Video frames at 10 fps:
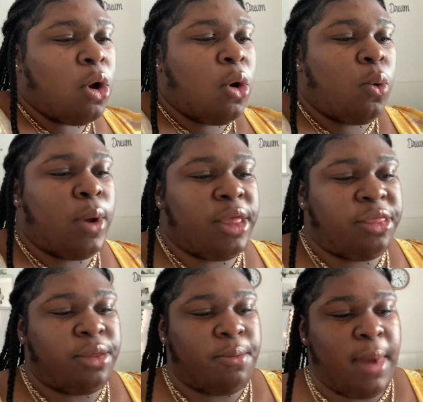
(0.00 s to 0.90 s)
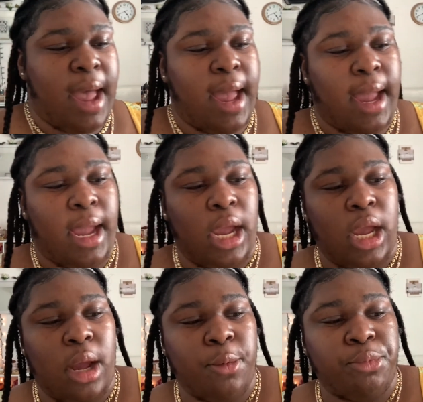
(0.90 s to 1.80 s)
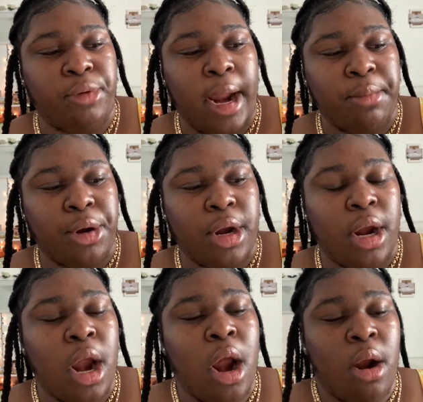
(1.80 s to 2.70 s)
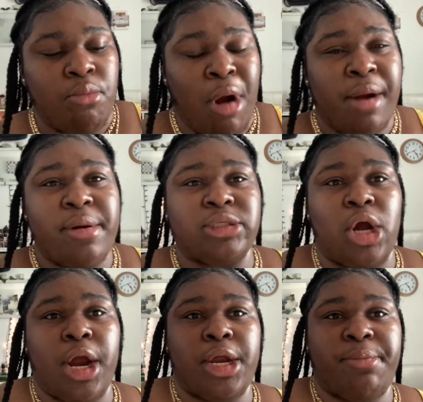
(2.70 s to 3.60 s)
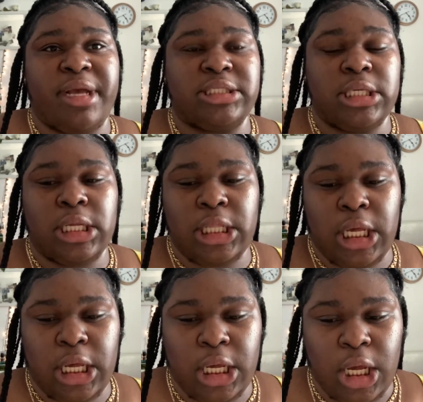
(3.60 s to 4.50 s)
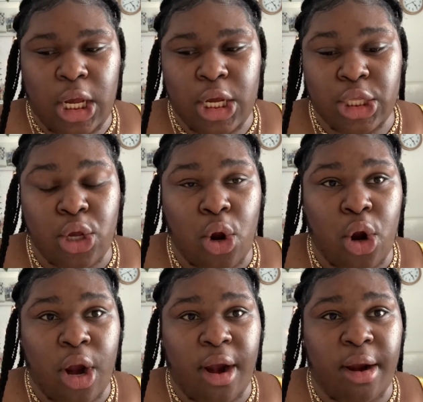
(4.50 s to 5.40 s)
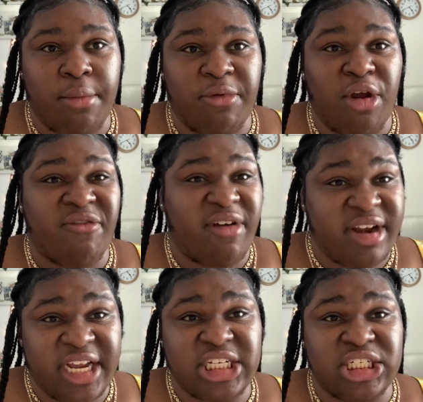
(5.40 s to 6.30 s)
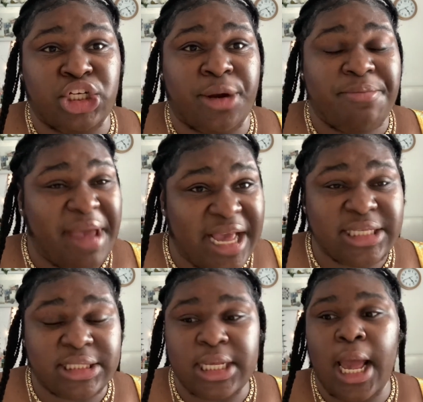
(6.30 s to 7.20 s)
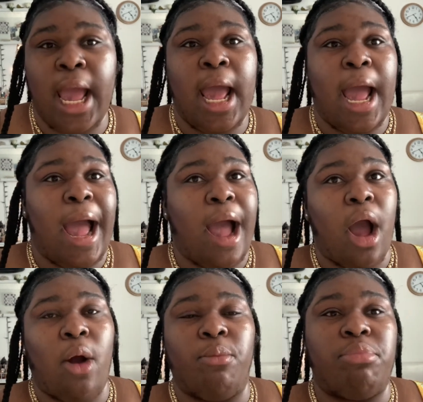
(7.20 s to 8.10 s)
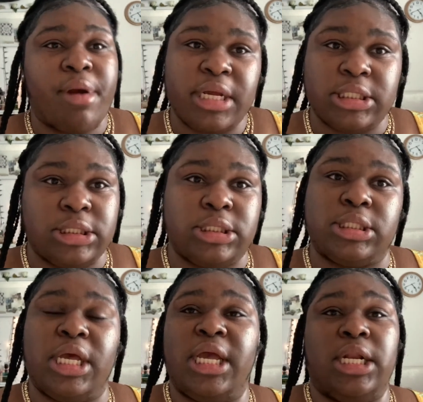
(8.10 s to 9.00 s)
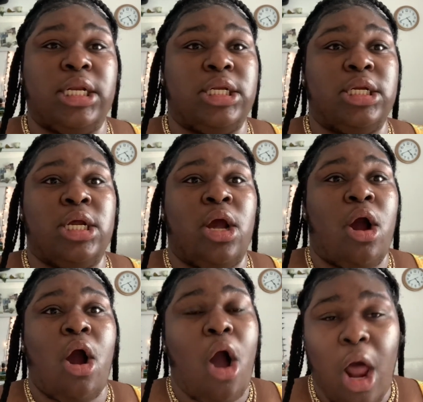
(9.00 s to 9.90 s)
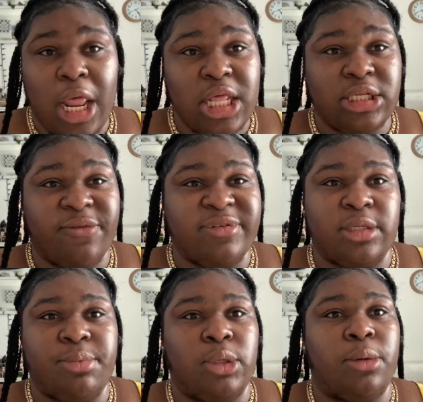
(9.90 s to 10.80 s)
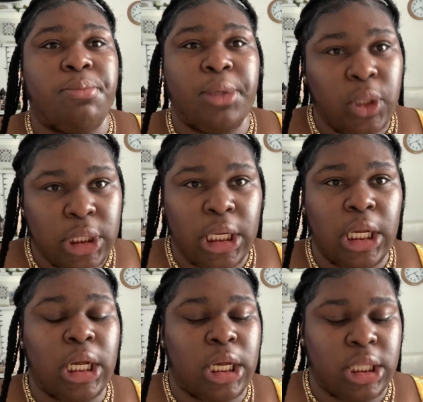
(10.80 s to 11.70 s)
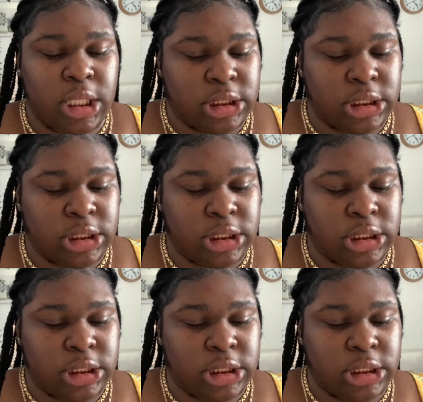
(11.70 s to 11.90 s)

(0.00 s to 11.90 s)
with my primer. Primers are basically your foundation, your base. How bricks and all other stuff is to build a building.